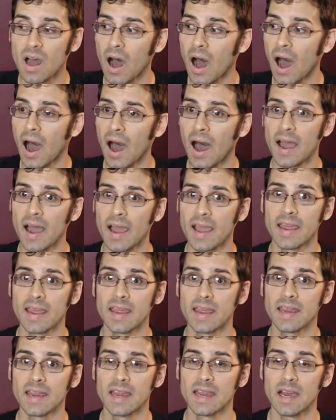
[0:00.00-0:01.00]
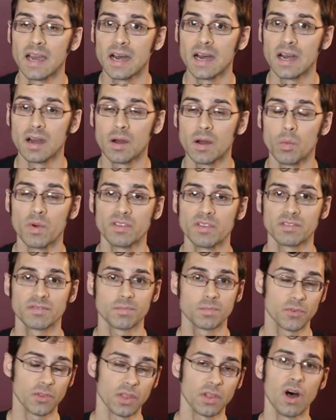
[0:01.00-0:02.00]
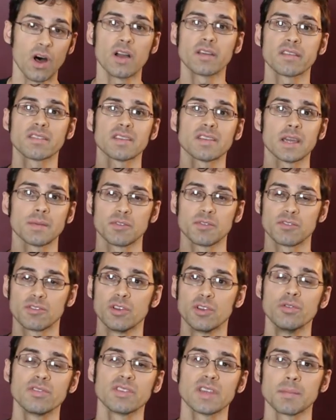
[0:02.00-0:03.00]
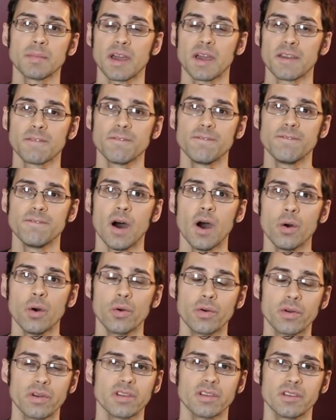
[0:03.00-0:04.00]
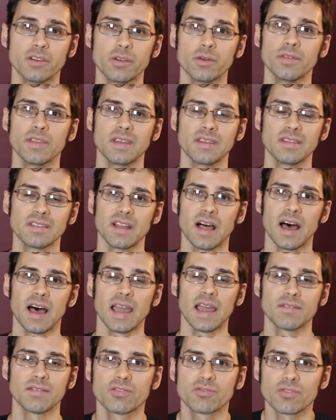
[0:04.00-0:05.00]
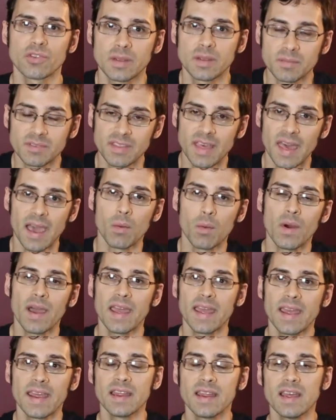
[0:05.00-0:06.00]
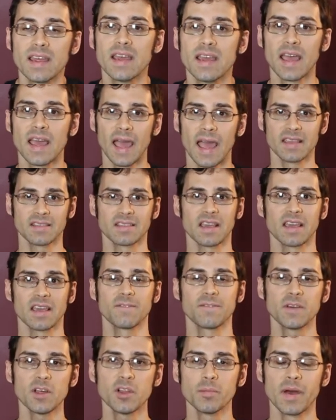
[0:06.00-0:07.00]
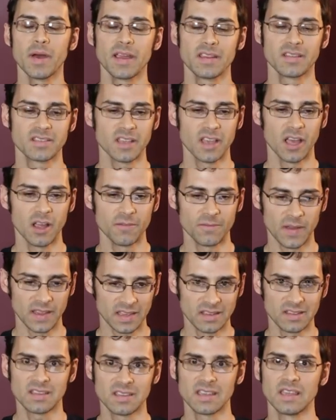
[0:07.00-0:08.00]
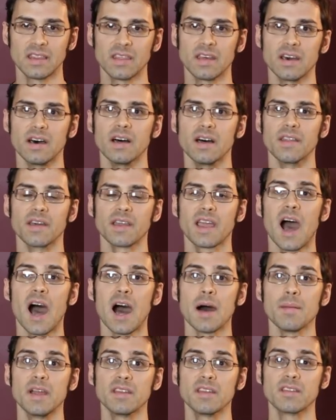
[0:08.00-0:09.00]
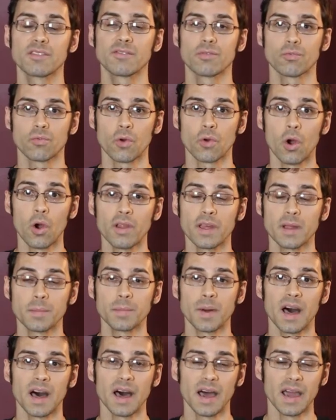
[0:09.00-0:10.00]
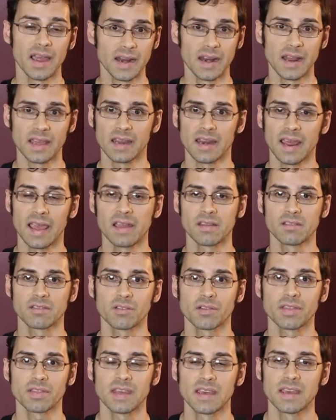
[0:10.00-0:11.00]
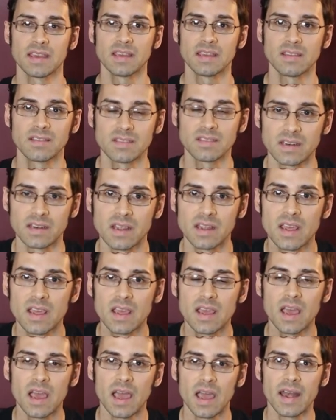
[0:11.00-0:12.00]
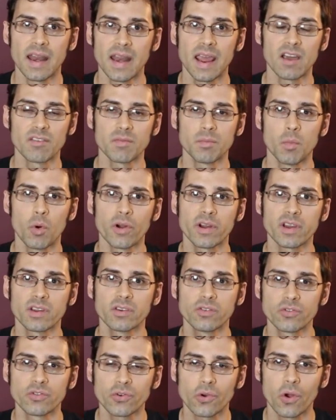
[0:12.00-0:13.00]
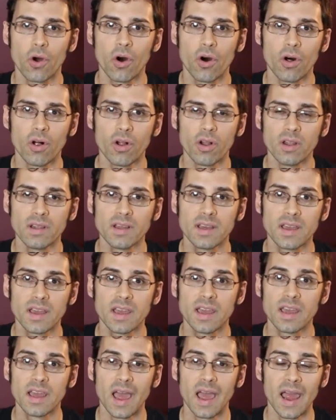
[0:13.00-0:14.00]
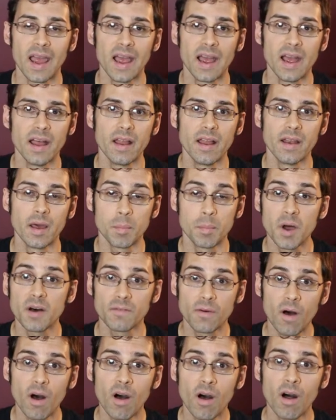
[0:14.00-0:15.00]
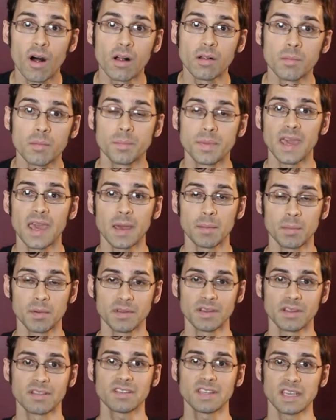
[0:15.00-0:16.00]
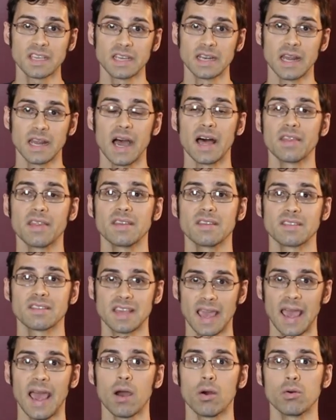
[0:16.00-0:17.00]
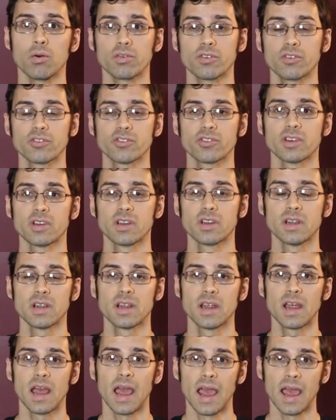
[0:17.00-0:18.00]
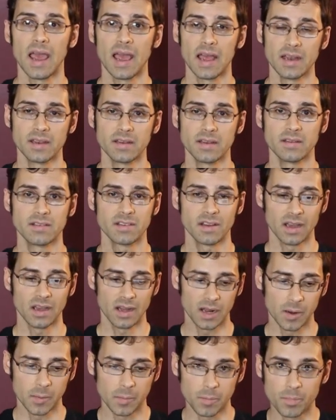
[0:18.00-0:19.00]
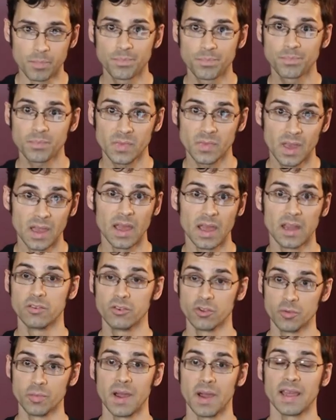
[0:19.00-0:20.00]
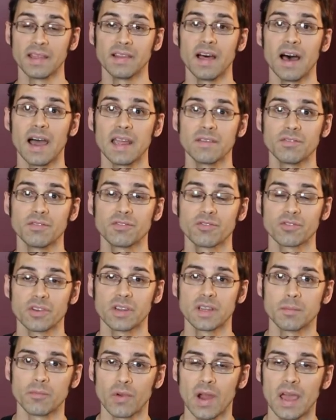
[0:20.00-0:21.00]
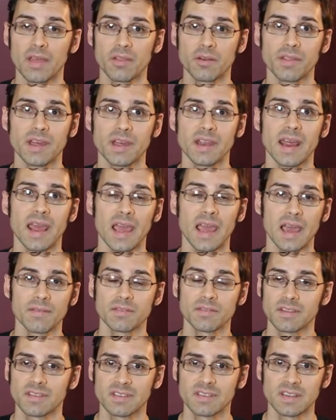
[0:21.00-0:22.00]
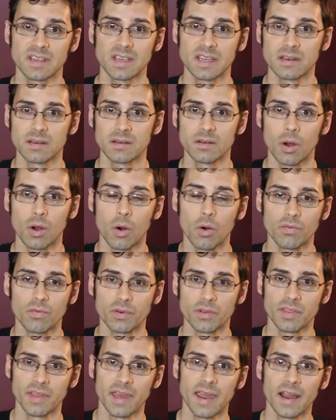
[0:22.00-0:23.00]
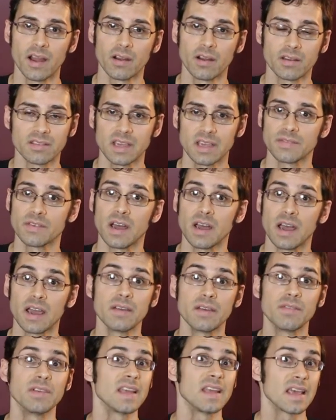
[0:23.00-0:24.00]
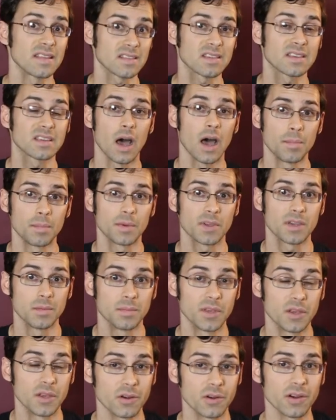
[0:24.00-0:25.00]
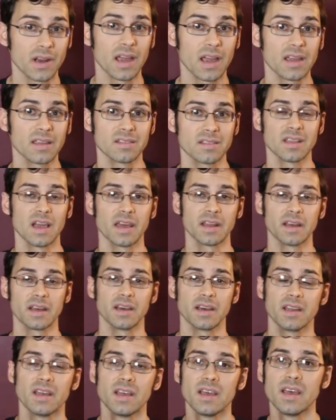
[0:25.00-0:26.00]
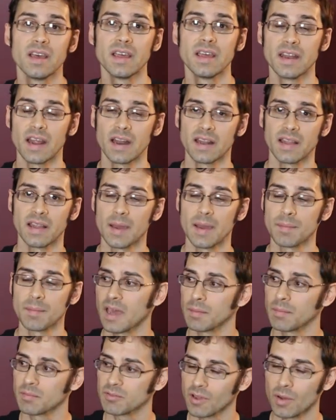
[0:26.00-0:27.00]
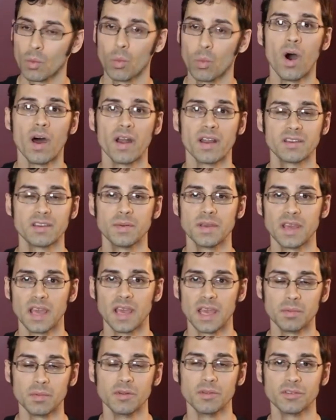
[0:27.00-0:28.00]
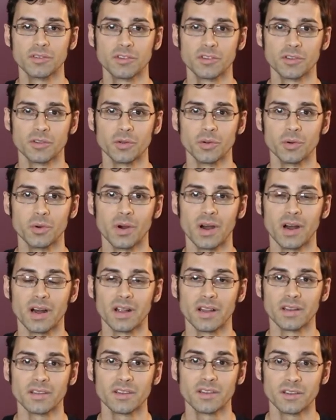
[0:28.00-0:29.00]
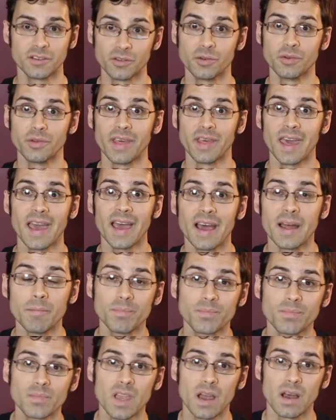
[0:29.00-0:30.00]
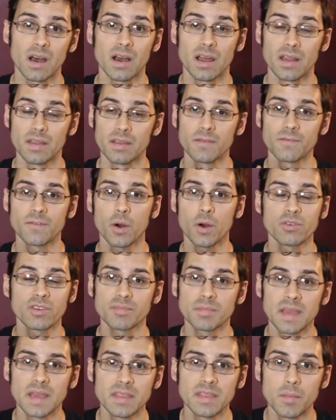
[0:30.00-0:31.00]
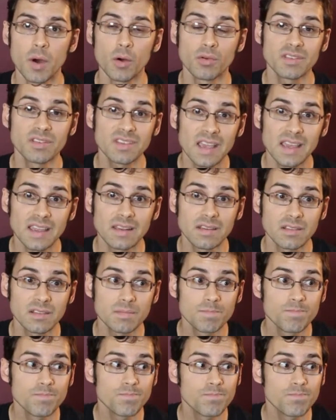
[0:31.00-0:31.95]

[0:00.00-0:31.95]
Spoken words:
I was for the longest time just using my phone to do these live streams. That way, as I film myself, I can see the comments rolling by and I can answer things and have more control. And above all, be able to sit on this couch and do my live stream rather than have to sit over there. Because I have a desktop computer, guys, not a laptop. So I wanted to be able to do that. And the phone just made the most sense.